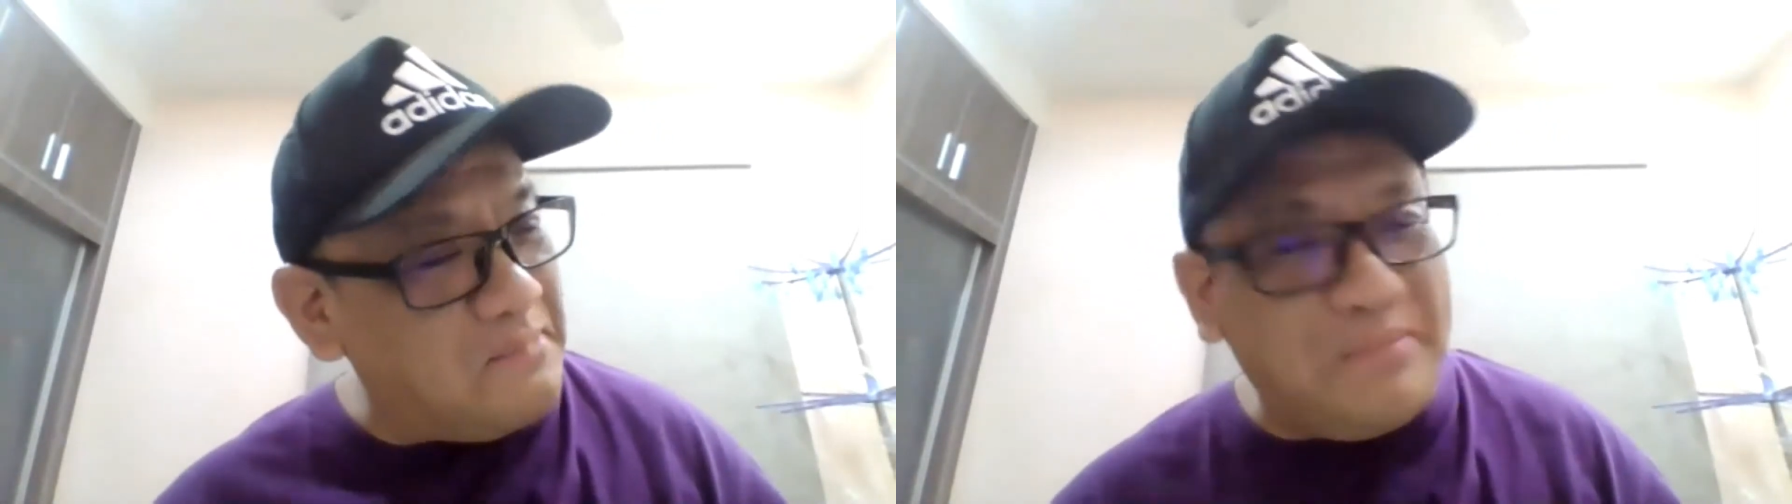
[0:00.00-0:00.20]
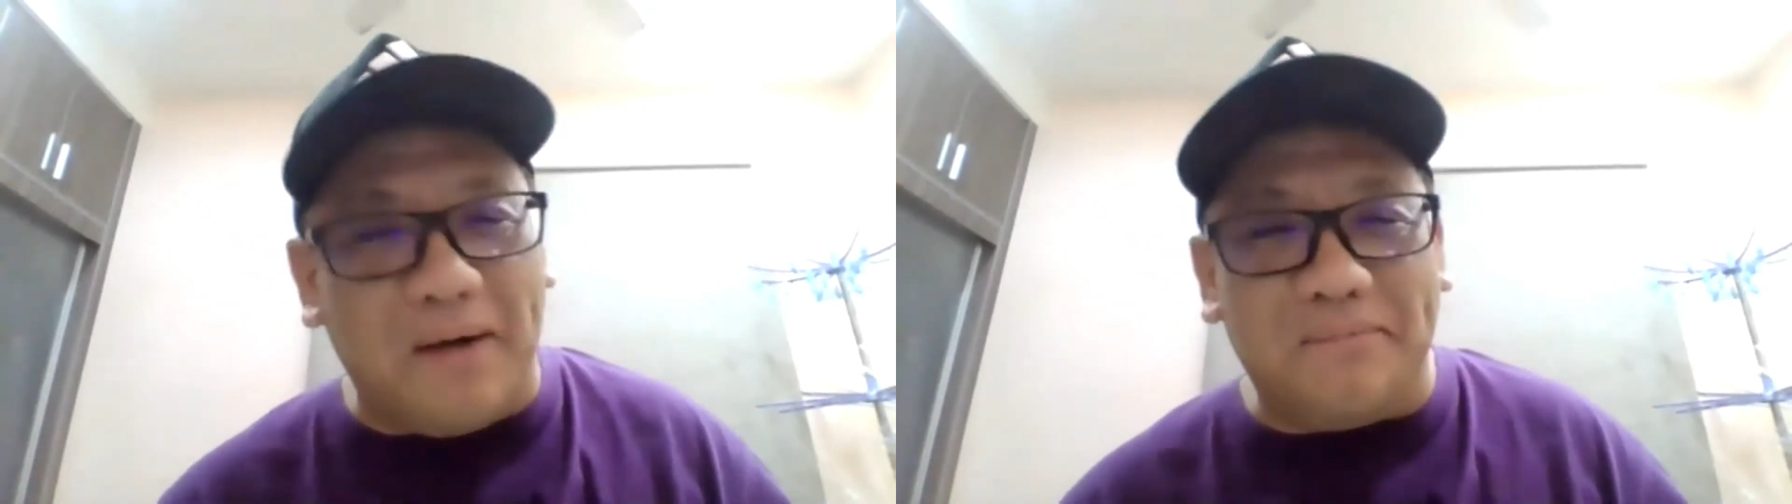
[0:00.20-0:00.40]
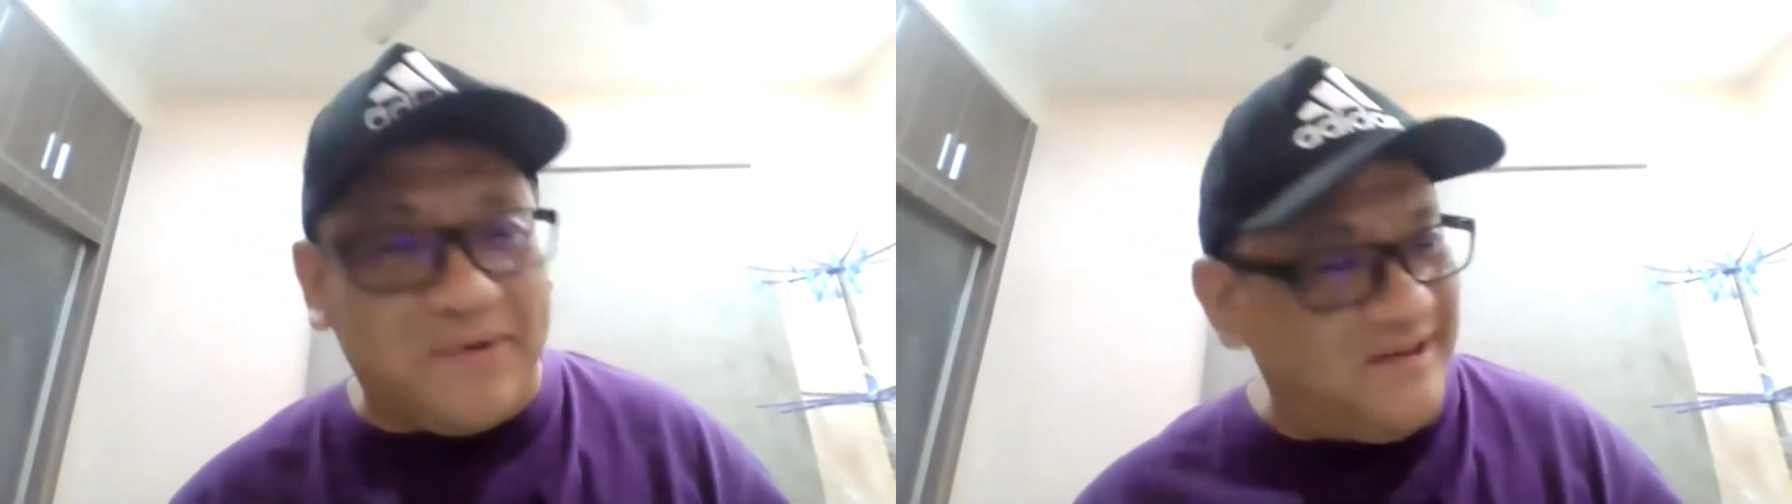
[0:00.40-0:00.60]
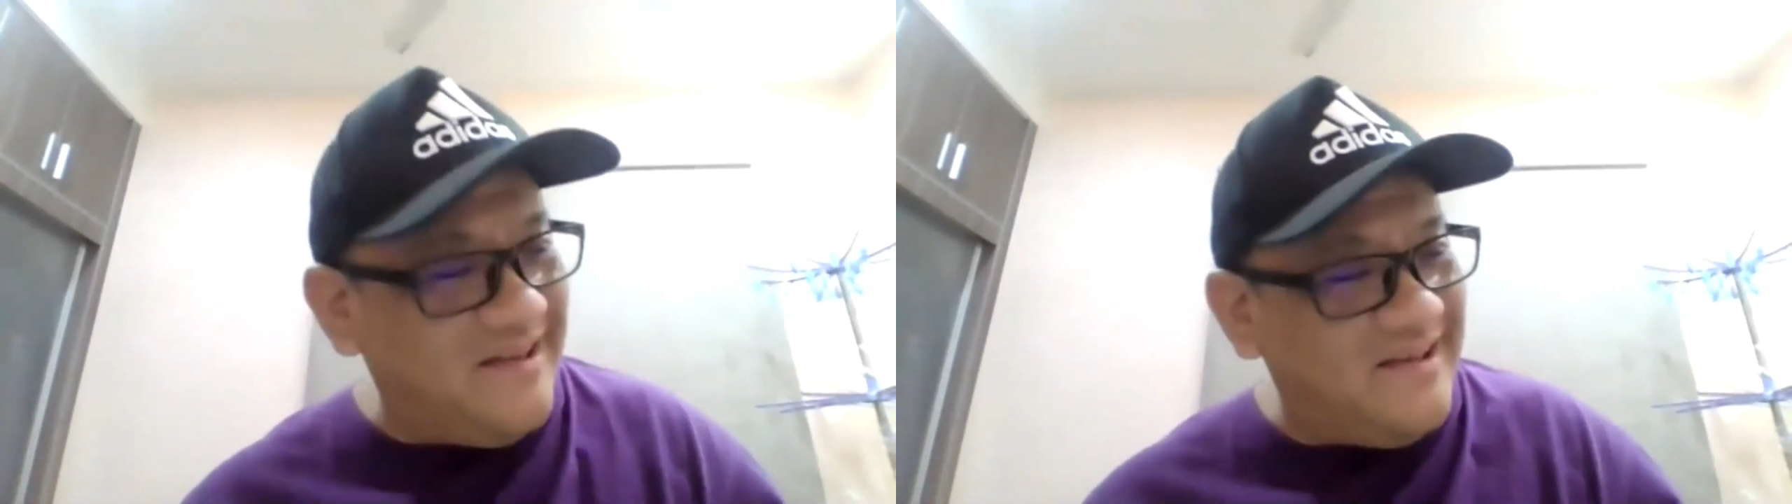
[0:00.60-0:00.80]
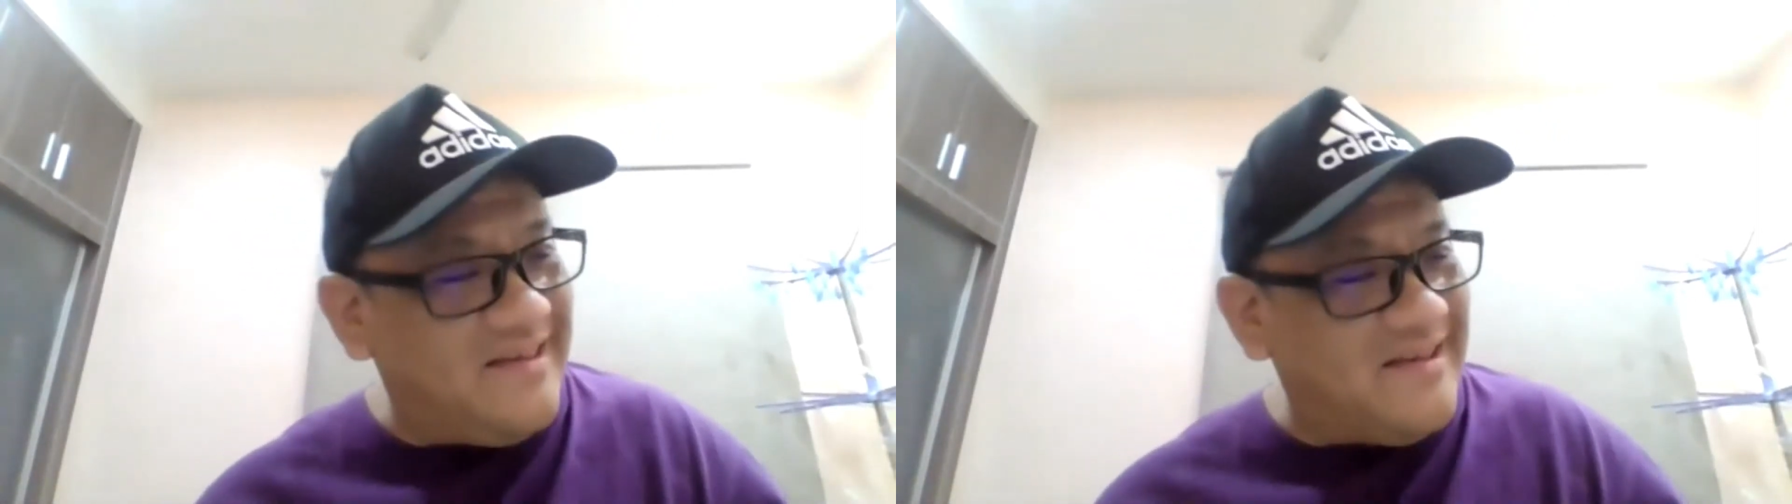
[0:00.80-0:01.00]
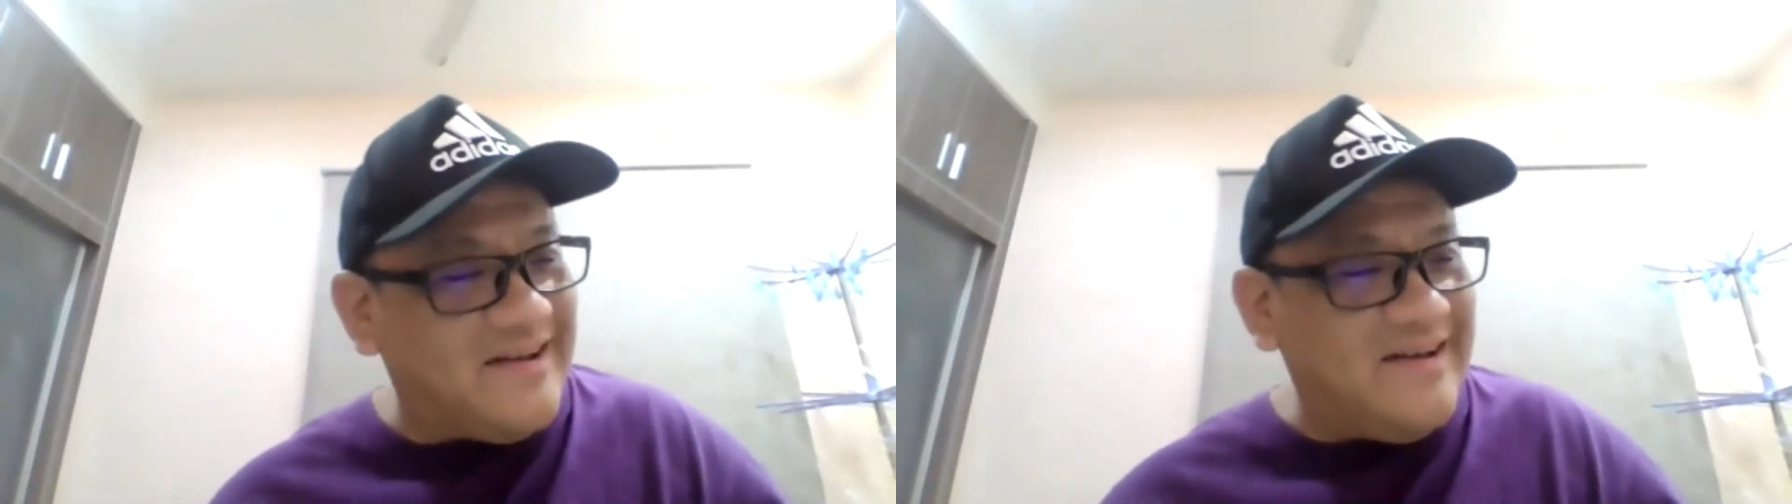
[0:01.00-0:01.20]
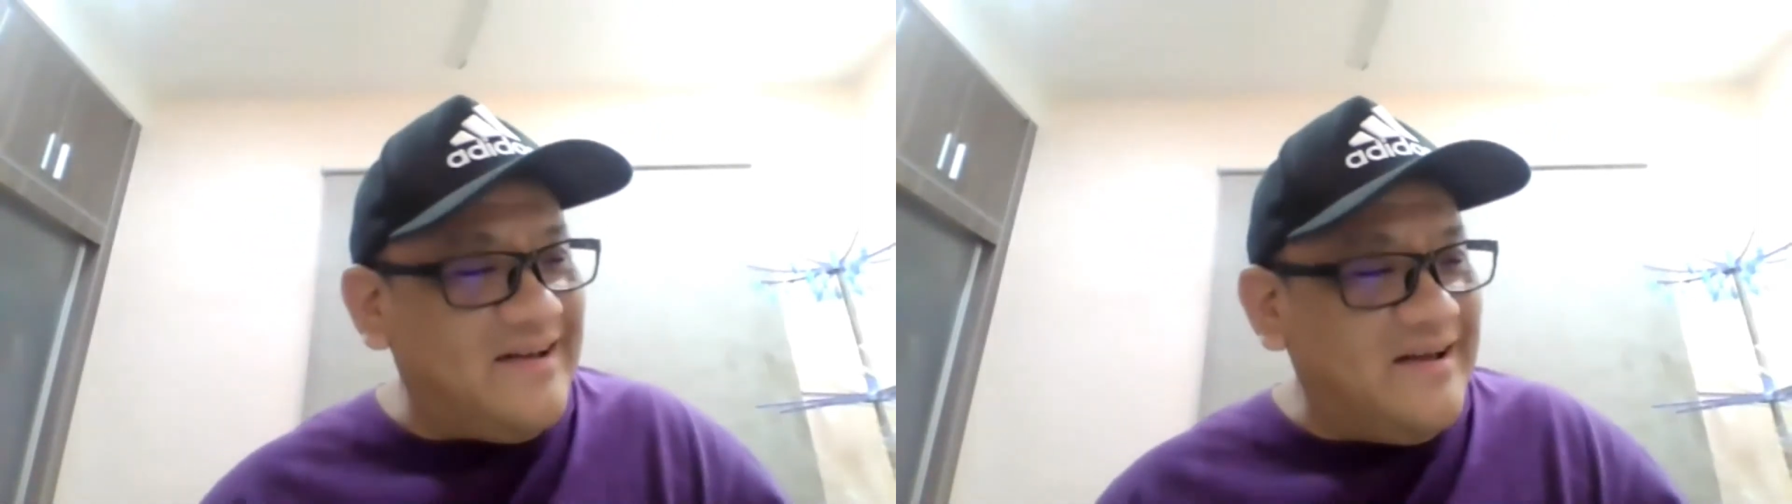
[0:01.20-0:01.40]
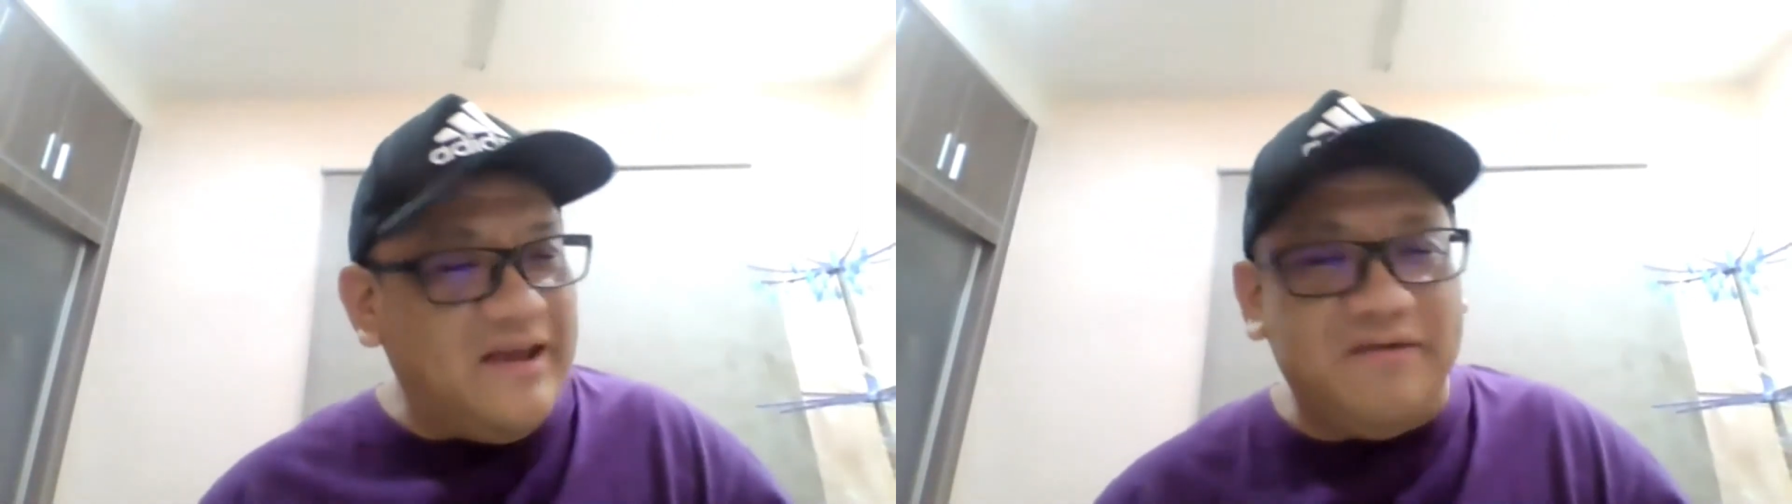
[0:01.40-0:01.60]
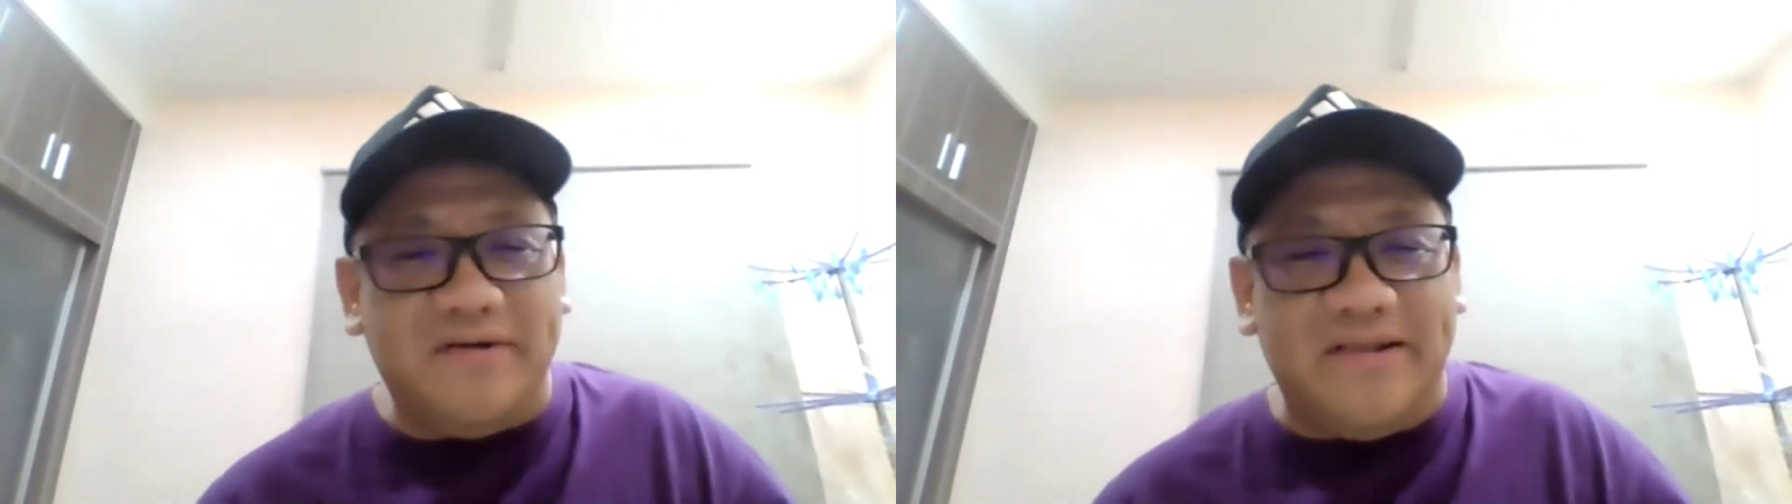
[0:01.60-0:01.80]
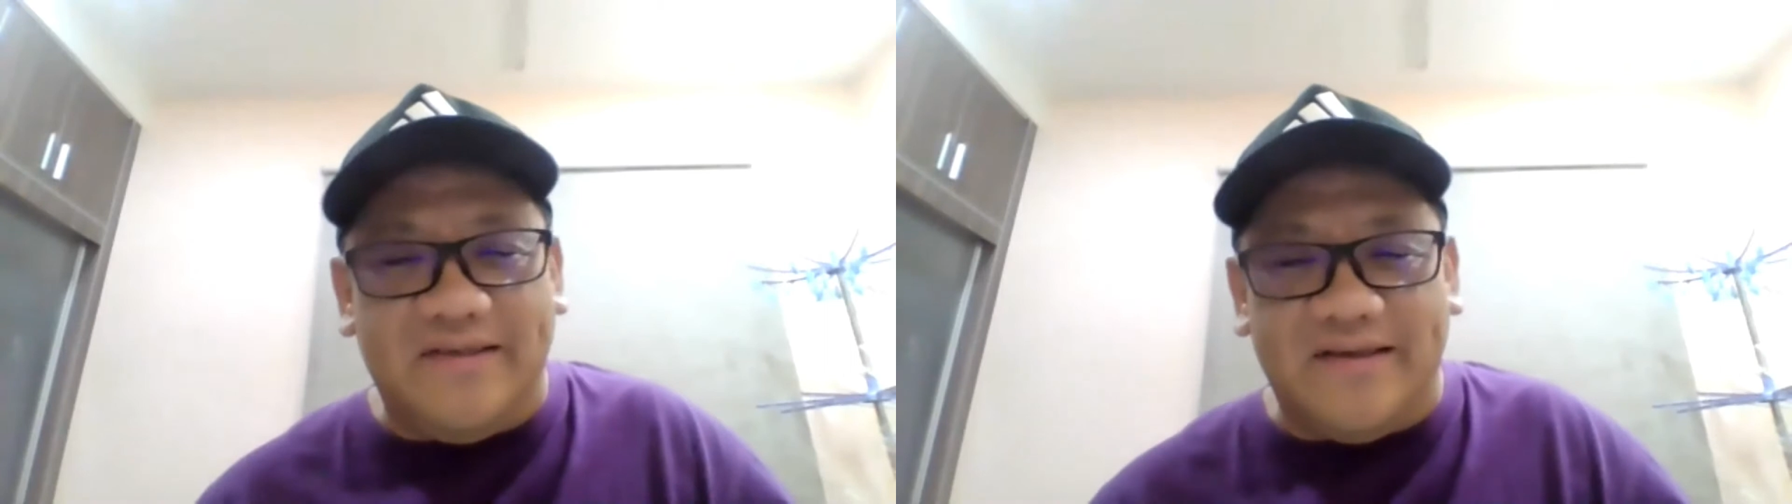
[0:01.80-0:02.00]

bumped on this Ewen's